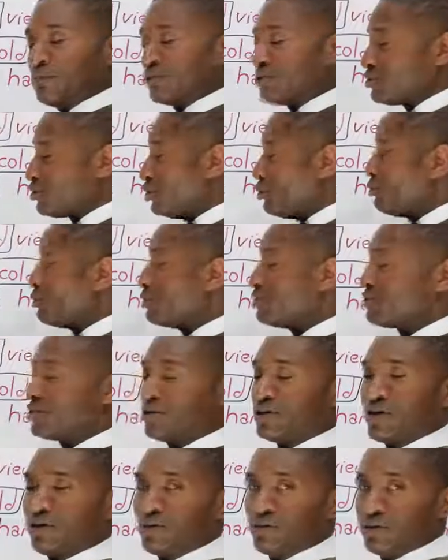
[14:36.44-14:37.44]
Super is
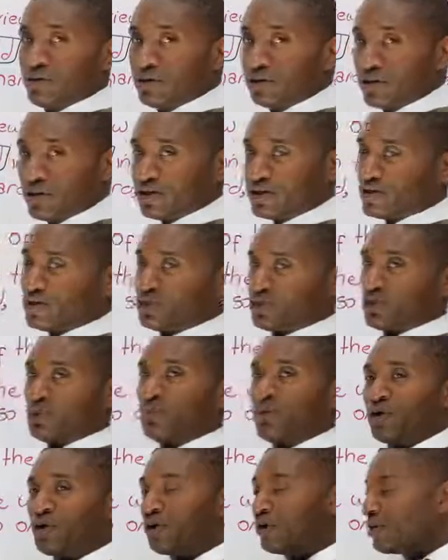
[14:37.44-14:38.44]
in that word because it's
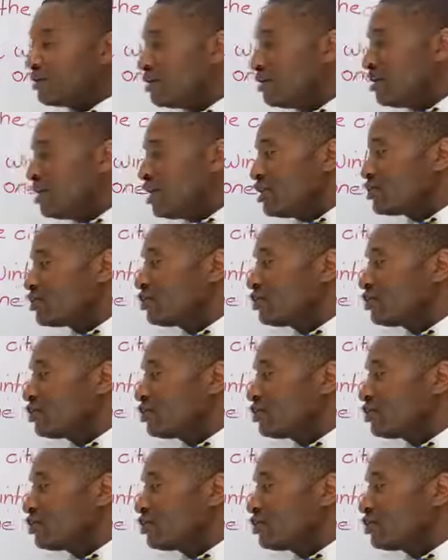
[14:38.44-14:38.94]
super. A